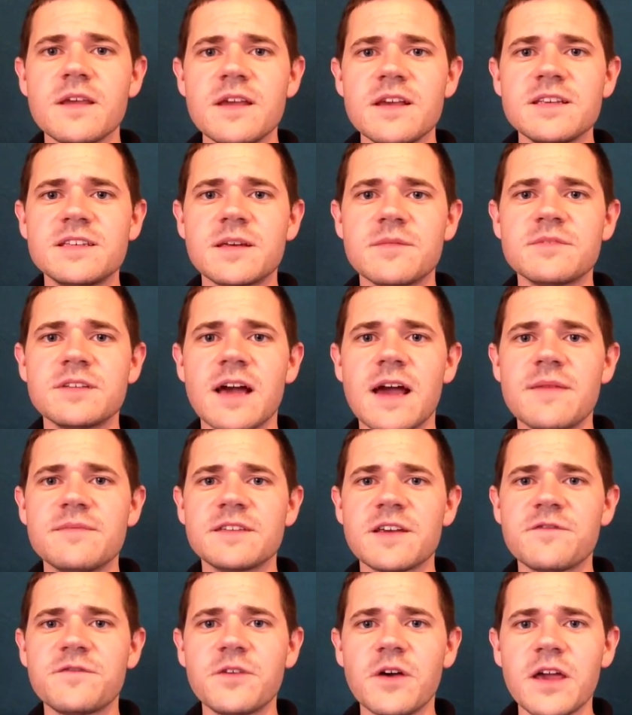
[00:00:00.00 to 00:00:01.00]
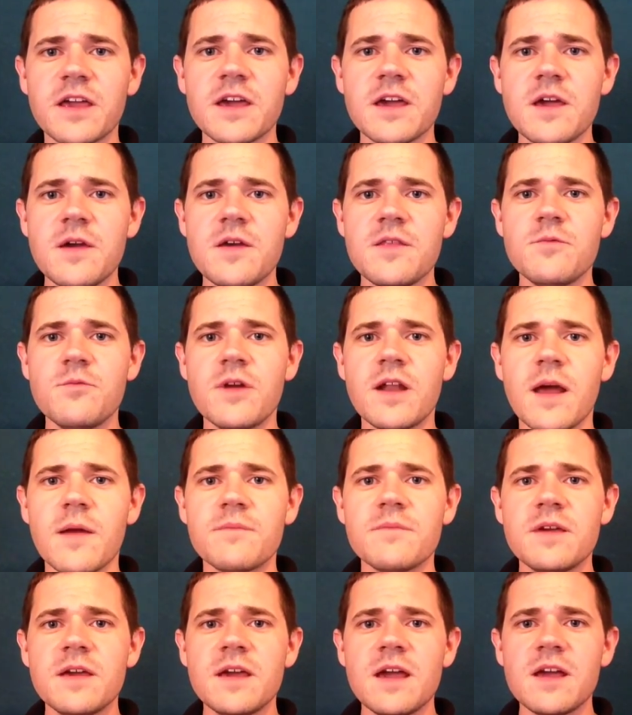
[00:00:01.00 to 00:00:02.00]
Sometimes I feel like when
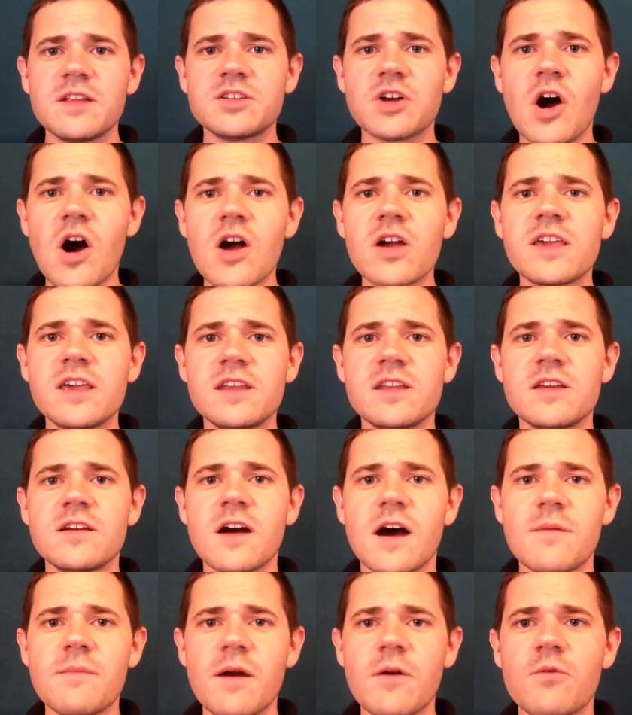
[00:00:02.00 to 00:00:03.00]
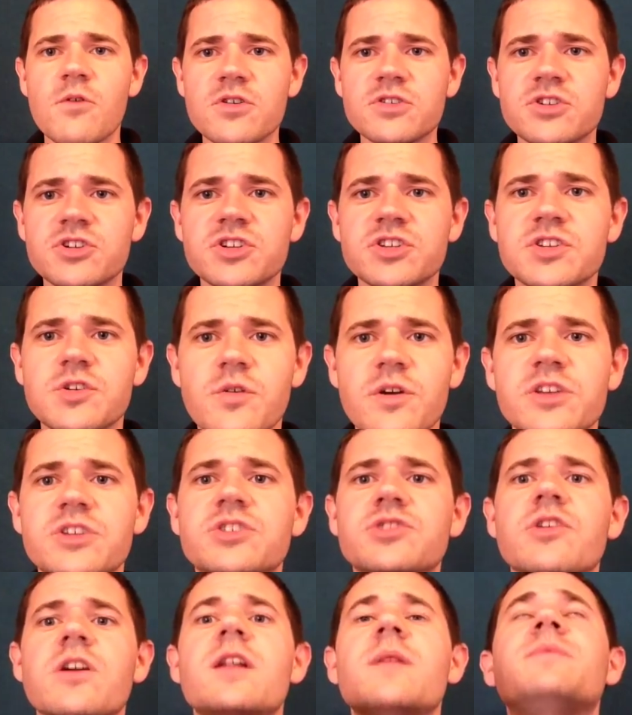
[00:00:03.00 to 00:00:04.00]
I'm talking to God, my words are just going
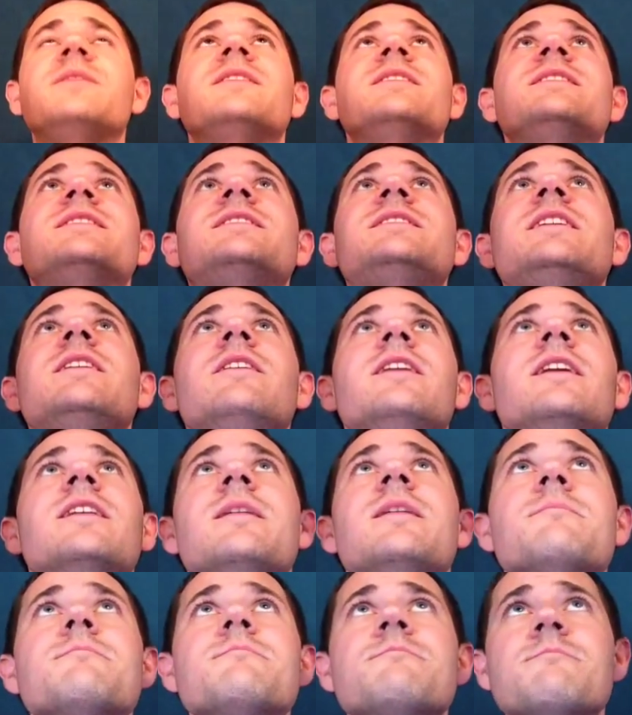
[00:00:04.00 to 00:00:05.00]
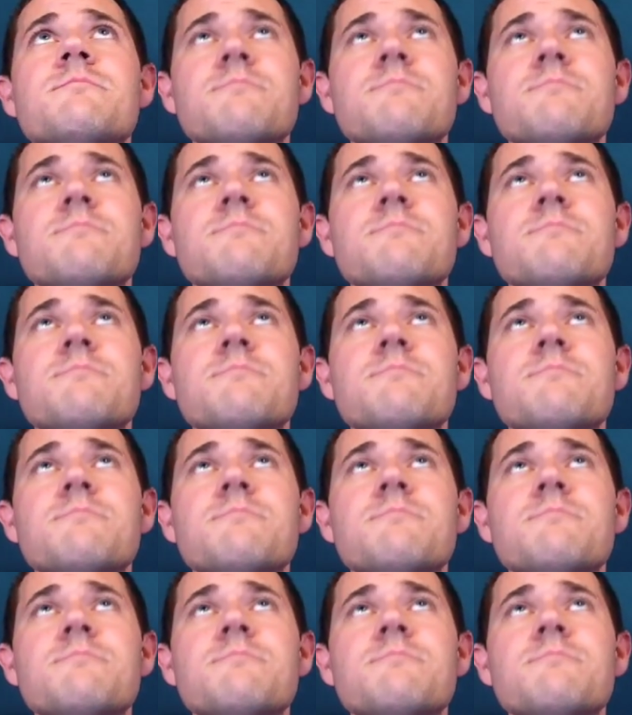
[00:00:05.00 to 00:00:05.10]
straight up to the ceiling and then